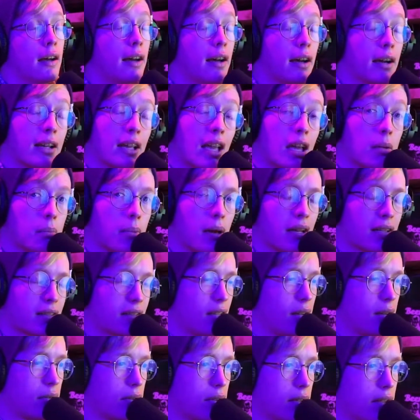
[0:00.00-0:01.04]
again, PAX
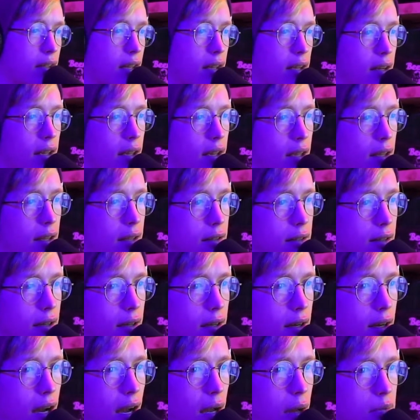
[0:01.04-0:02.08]
South, look at that. And
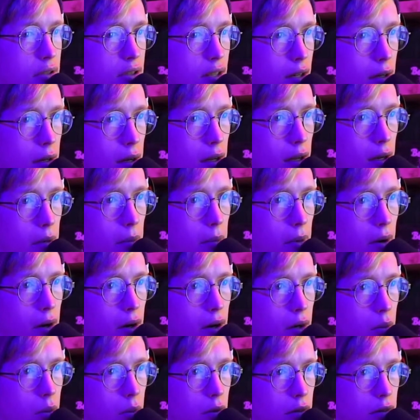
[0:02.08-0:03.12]
I was at a
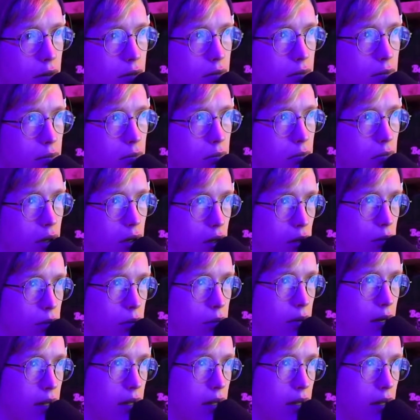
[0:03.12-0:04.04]
bar with a group of my